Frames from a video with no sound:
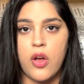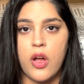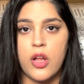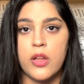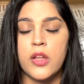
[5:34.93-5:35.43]

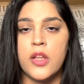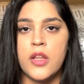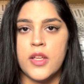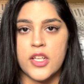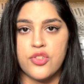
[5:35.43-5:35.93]
all
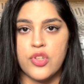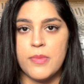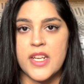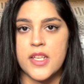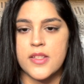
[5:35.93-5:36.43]

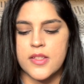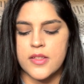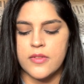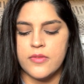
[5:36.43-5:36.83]
extremities.